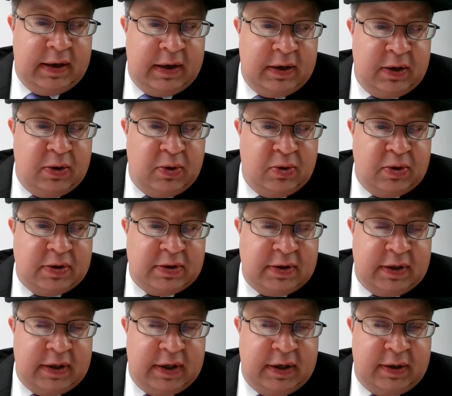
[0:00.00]
I know it's
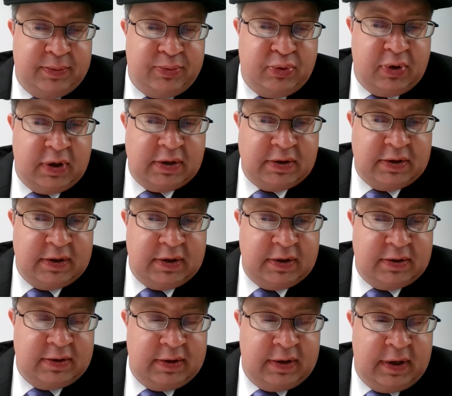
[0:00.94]
a lot to
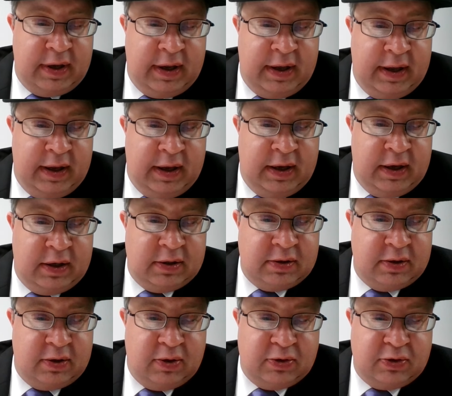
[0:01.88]
process,
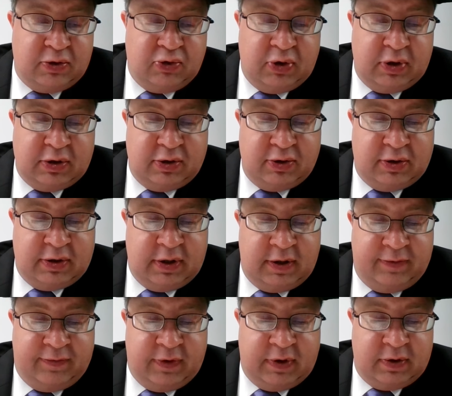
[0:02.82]
so don't stress
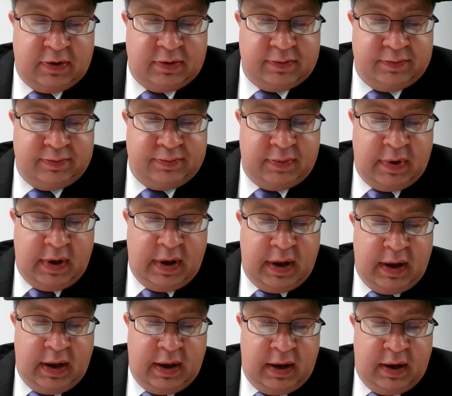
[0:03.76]
yourself out.
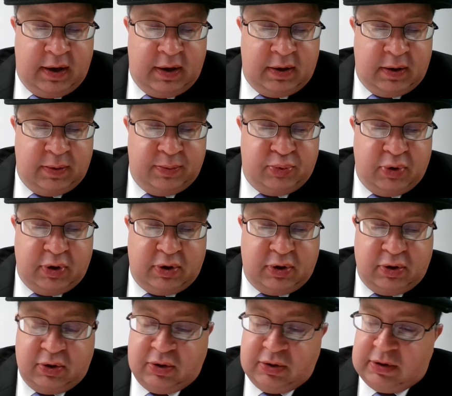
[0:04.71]
Don't
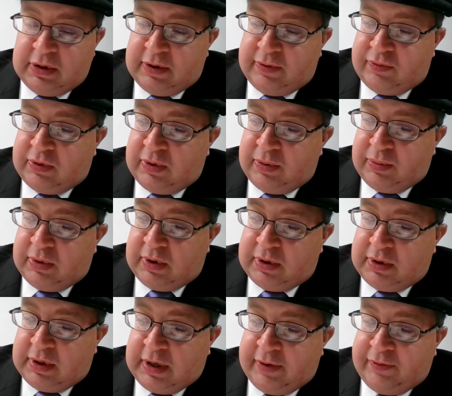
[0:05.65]
pressure yourself too
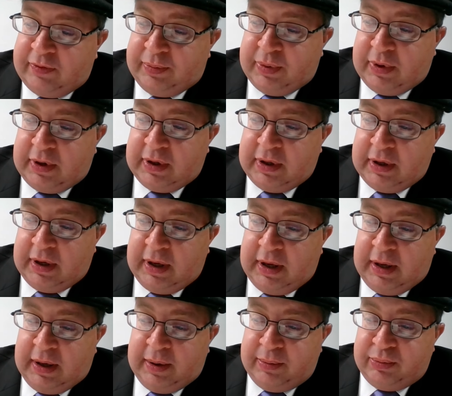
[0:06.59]
much. Everybody
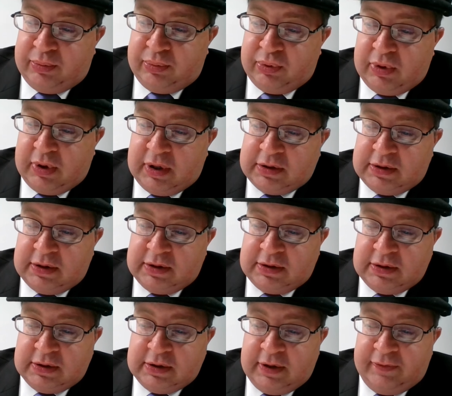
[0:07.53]

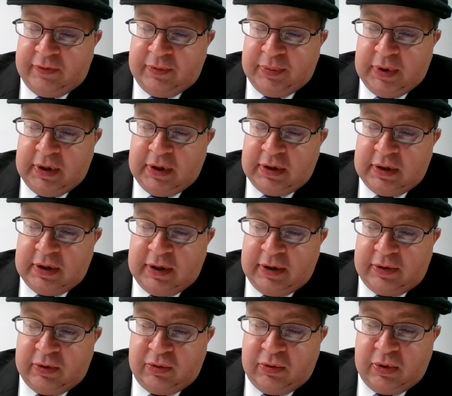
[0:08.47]
processes information
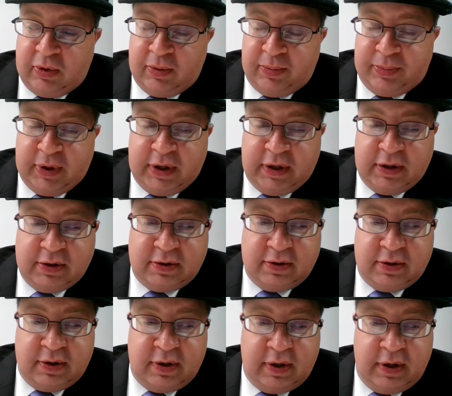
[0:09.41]
at their own
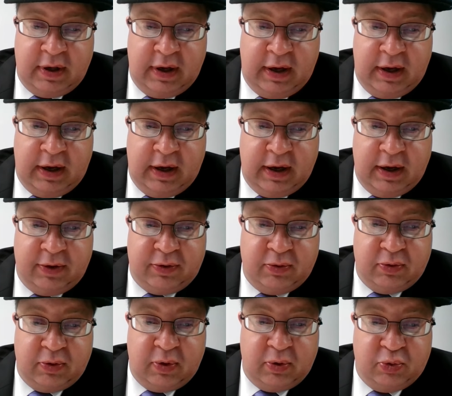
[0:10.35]
pace, at
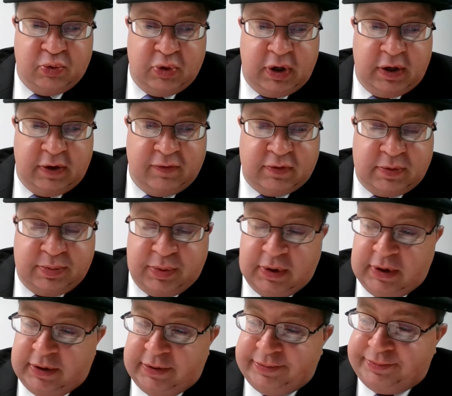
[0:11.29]
their own rate of
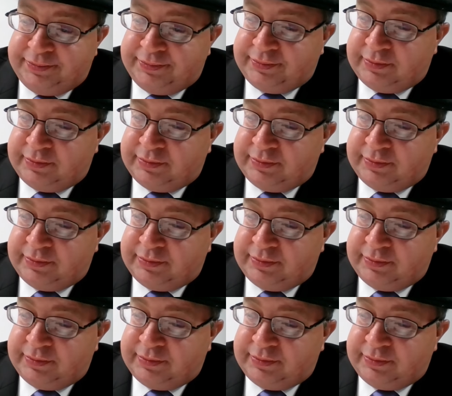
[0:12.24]
speed.